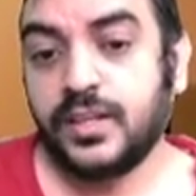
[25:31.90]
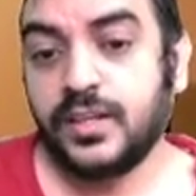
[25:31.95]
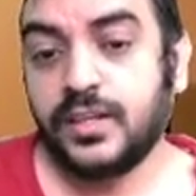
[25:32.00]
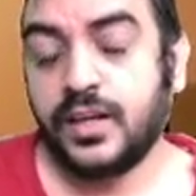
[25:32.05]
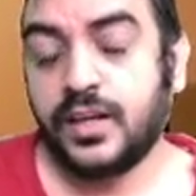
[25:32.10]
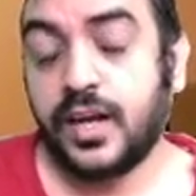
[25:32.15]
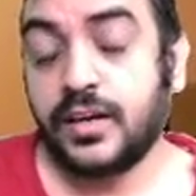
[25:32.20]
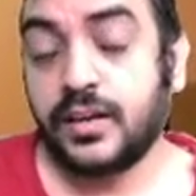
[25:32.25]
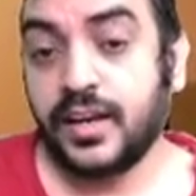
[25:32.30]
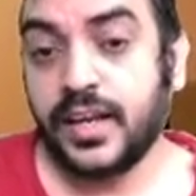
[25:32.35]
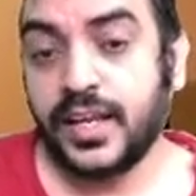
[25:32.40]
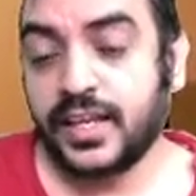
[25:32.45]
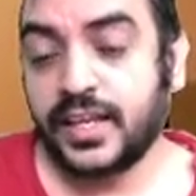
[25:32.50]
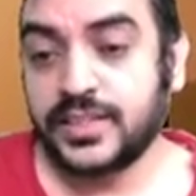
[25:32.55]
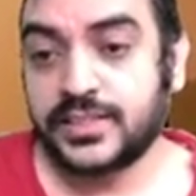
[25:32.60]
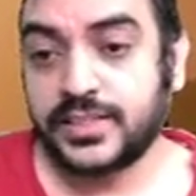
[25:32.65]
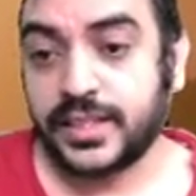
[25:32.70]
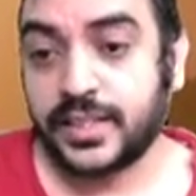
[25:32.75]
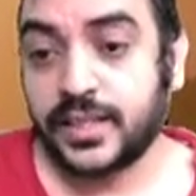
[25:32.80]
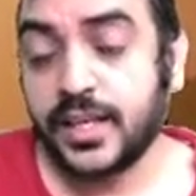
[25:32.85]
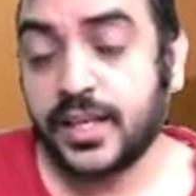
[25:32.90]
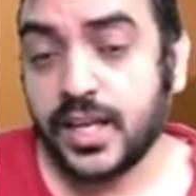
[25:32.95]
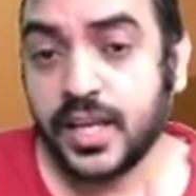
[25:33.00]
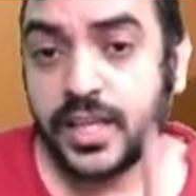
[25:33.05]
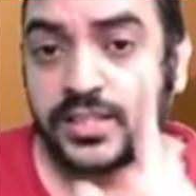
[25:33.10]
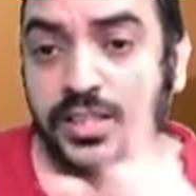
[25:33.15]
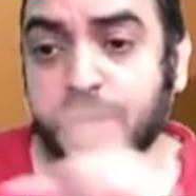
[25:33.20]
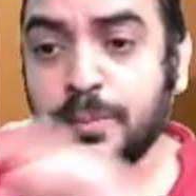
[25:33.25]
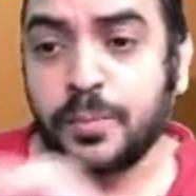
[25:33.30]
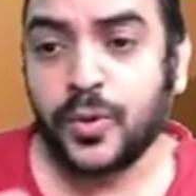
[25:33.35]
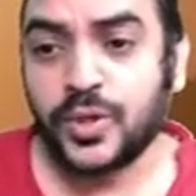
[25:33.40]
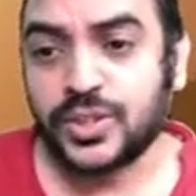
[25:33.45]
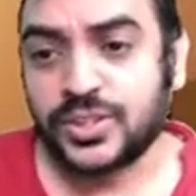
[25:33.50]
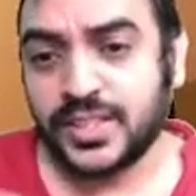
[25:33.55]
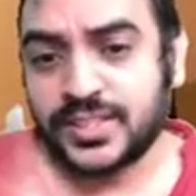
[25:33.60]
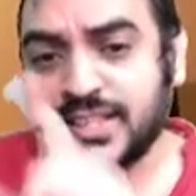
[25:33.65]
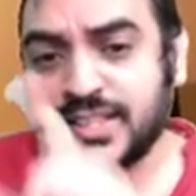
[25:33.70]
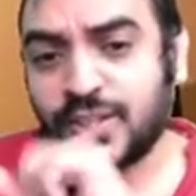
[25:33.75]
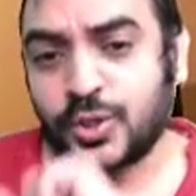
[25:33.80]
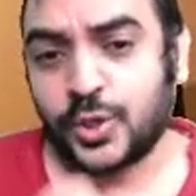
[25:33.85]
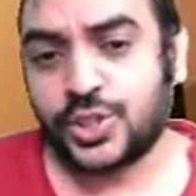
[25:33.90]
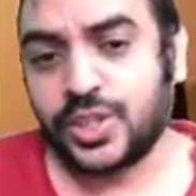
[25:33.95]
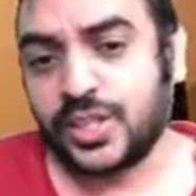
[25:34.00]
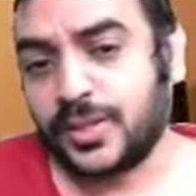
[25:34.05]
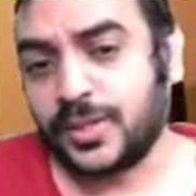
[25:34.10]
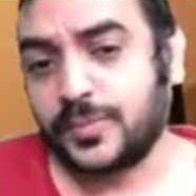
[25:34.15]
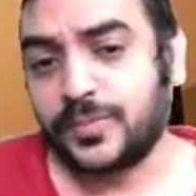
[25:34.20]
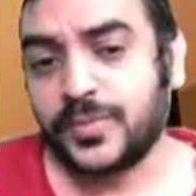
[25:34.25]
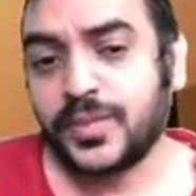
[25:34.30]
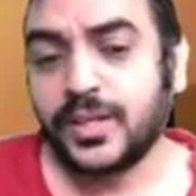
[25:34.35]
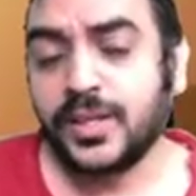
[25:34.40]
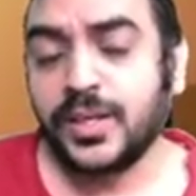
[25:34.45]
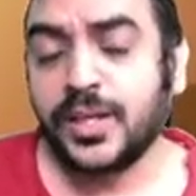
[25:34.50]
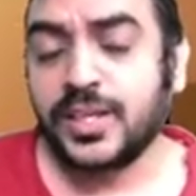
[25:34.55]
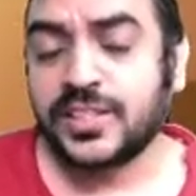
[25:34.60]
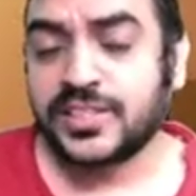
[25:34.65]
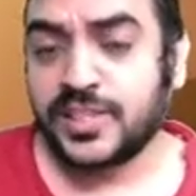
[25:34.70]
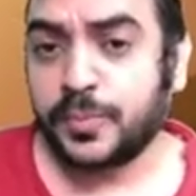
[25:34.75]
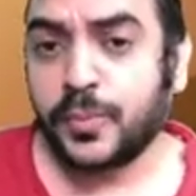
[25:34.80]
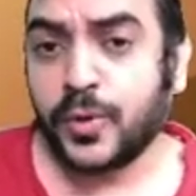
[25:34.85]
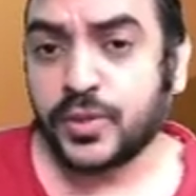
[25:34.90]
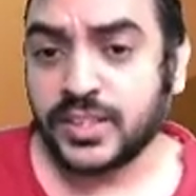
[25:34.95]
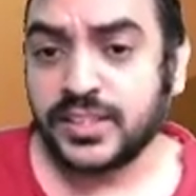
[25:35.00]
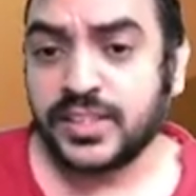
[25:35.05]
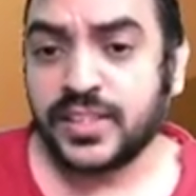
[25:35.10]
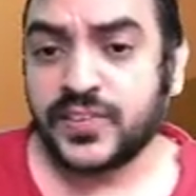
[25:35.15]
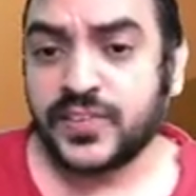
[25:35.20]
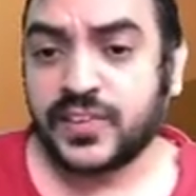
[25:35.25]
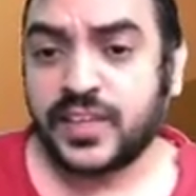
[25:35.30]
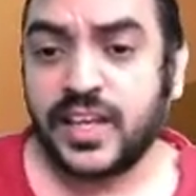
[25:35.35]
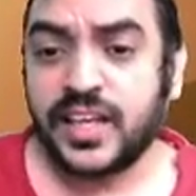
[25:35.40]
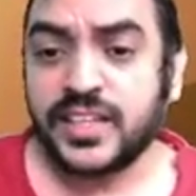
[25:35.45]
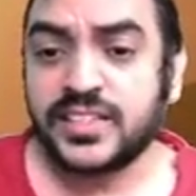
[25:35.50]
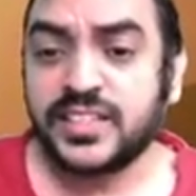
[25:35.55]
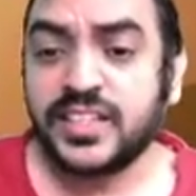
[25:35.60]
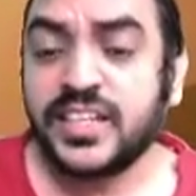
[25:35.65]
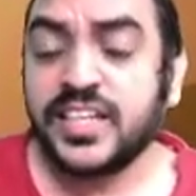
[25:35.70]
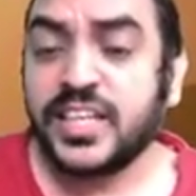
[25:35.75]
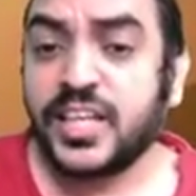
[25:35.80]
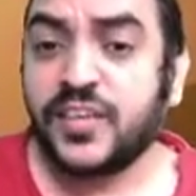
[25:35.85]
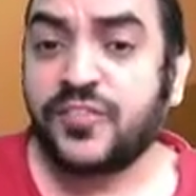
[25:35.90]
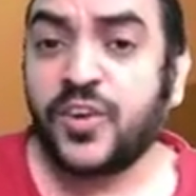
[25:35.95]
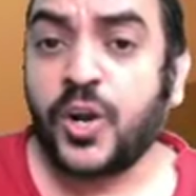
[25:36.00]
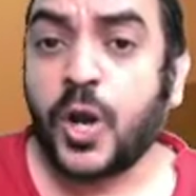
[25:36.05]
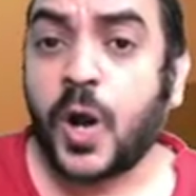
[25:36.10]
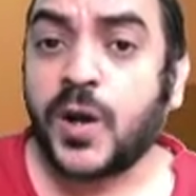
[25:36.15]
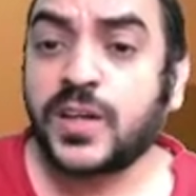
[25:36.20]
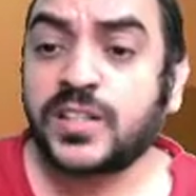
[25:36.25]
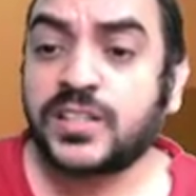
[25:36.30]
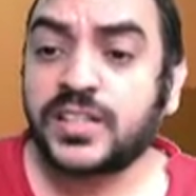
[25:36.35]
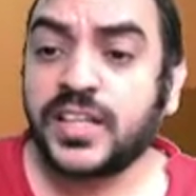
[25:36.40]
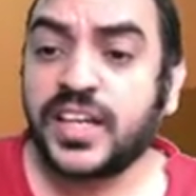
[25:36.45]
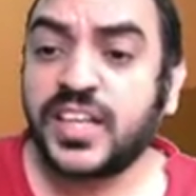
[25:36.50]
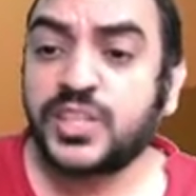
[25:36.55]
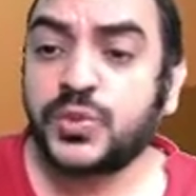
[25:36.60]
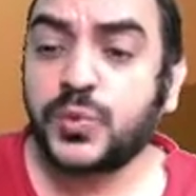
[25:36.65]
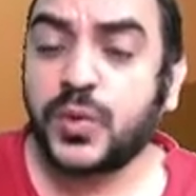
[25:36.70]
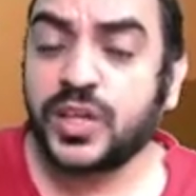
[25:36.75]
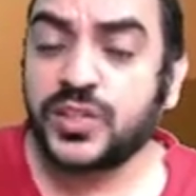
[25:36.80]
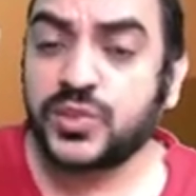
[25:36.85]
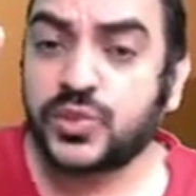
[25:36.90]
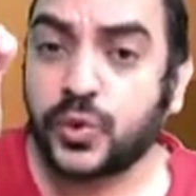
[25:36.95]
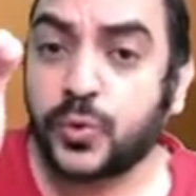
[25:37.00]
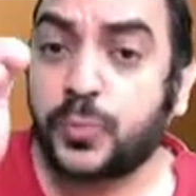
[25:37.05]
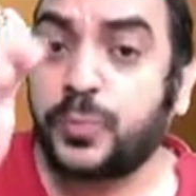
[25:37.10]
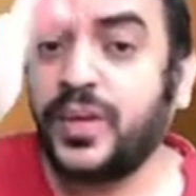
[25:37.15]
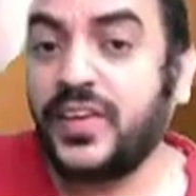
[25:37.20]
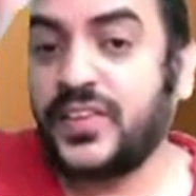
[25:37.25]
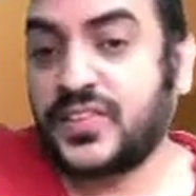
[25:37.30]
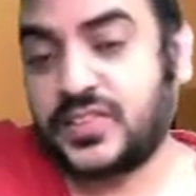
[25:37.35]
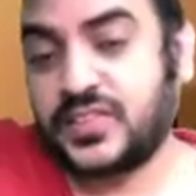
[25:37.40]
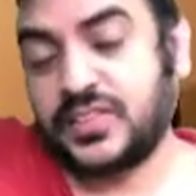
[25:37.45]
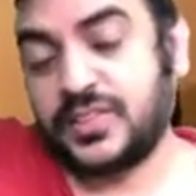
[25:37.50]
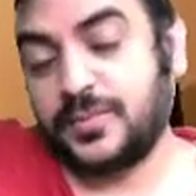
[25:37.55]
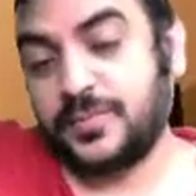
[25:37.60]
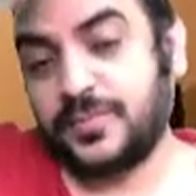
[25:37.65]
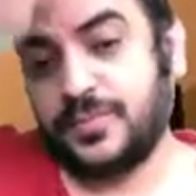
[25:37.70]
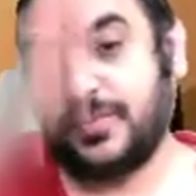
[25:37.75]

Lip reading: Underlying asset. Suppose, just a question. Suppose in this case, if lot size was rupees,